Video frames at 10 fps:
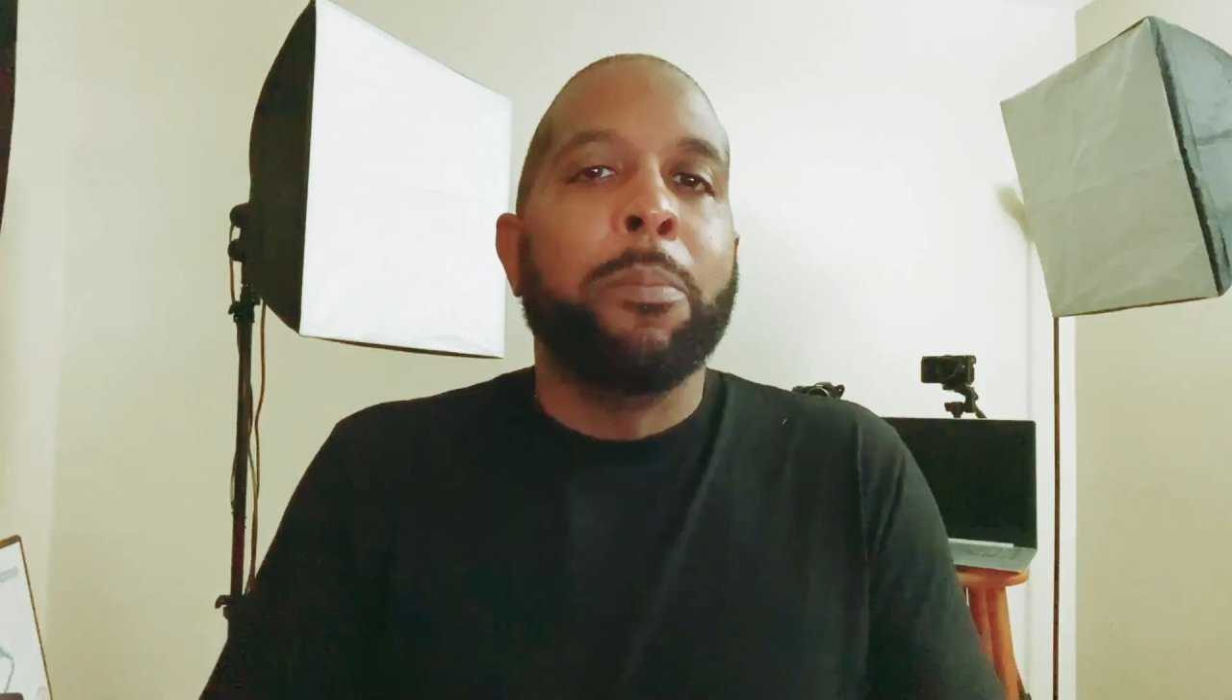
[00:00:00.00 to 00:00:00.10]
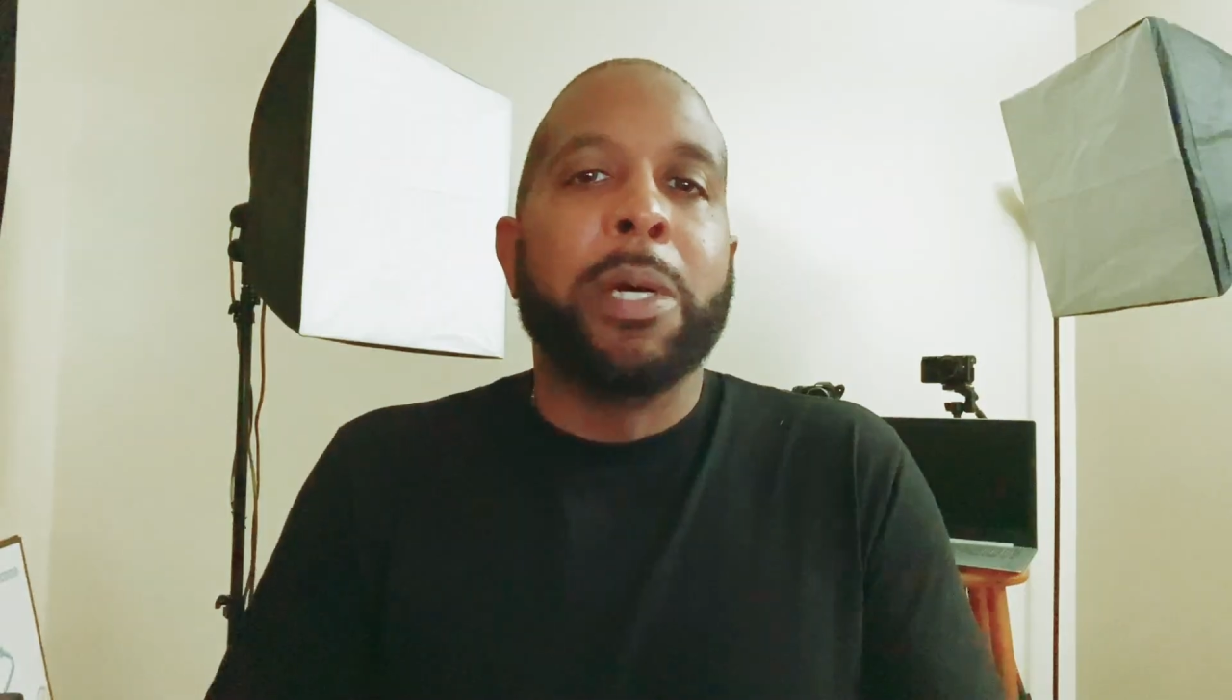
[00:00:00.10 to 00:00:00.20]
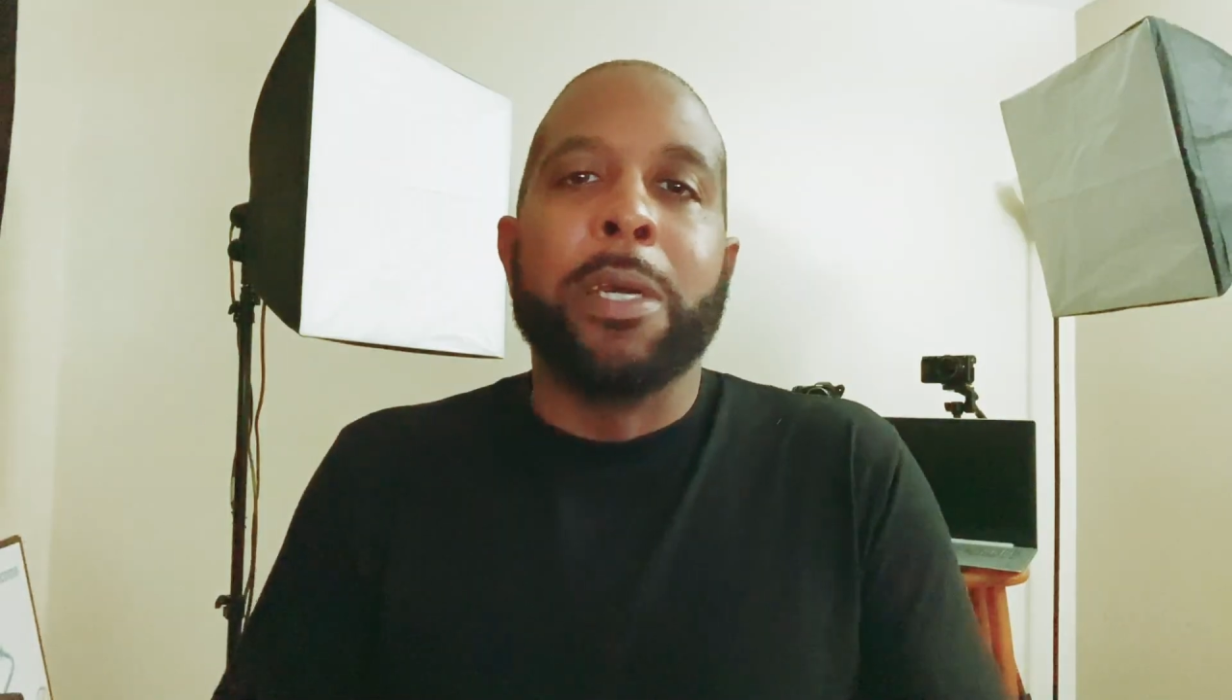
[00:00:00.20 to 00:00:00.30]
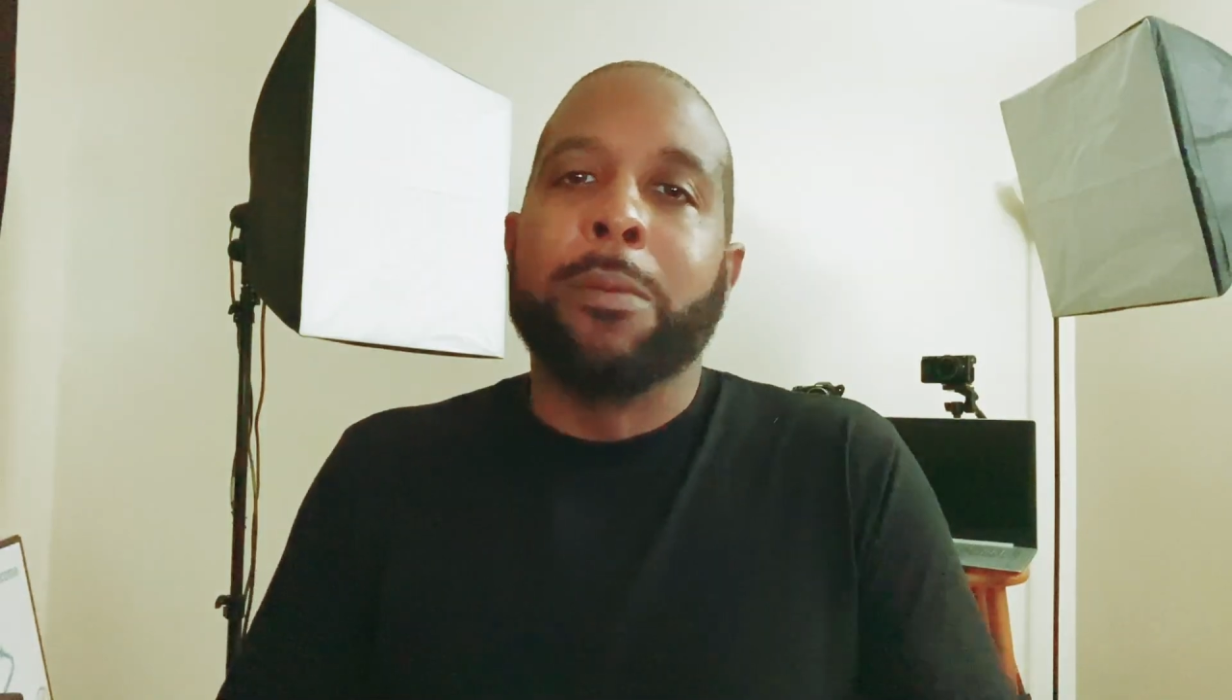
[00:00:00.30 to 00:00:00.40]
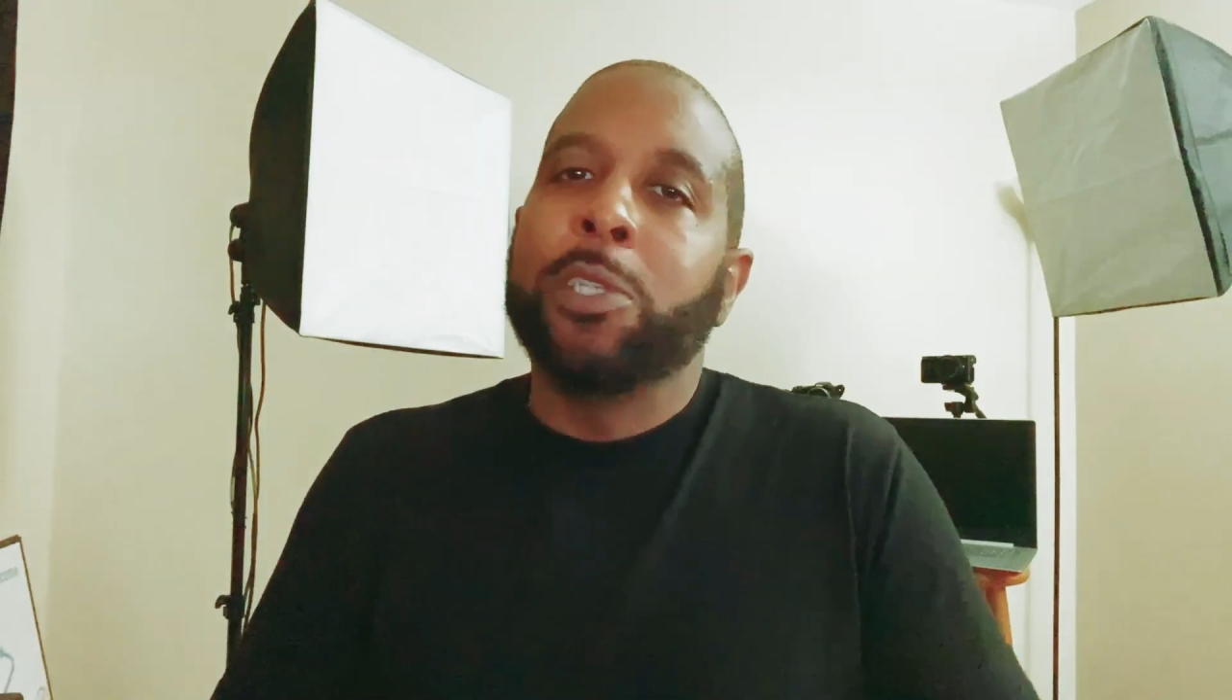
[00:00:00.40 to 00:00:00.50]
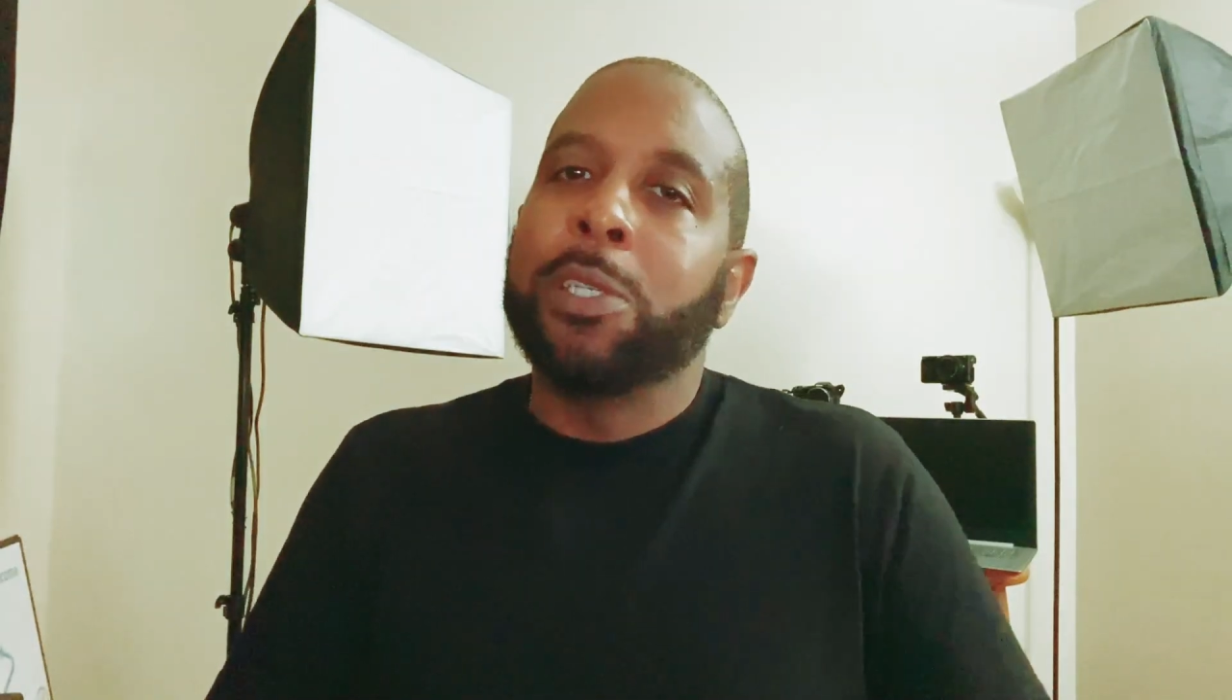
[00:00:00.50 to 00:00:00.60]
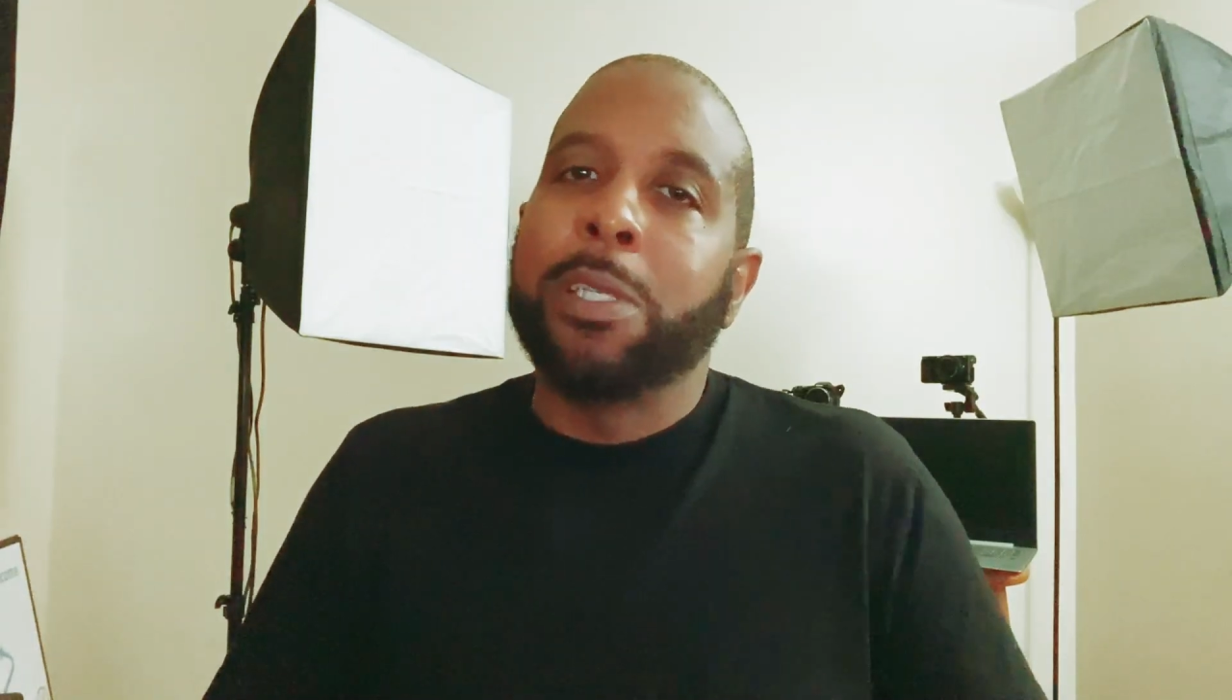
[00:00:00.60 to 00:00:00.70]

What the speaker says: But I'm just